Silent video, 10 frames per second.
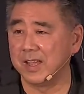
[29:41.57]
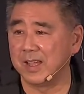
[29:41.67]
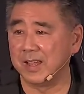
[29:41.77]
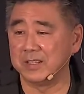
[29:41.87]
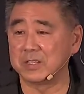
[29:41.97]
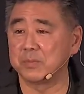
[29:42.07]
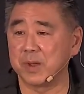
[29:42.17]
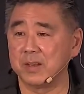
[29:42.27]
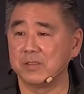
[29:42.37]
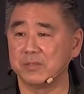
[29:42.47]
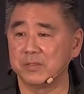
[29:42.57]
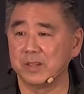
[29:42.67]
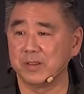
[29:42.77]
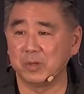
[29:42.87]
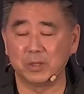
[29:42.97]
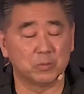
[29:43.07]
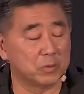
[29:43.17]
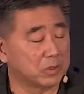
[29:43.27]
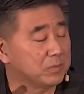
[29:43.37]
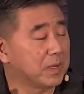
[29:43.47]
And in spite of what the
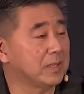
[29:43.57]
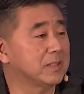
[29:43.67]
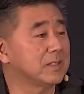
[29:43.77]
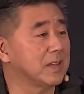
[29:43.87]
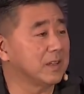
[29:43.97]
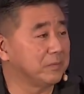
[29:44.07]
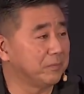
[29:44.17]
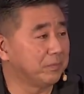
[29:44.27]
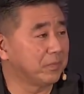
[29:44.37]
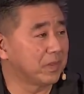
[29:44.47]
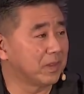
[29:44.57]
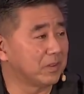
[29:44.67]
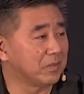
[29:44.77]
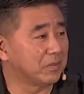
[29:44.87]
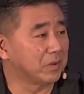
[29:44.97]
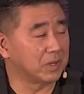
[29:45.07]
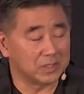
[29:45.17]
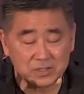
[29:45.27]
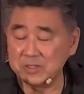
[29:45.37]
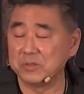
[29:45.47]
world might say, we're going to
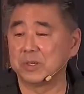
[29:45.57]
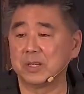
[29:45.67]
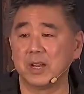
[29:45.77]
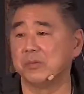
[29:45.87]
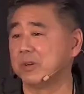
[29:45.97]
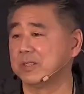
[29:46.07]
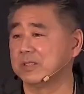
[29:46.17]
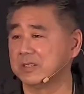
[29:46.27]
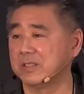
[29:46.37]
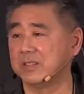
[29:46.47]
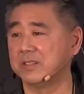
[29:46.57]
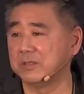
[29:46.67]
do what God wants us to do.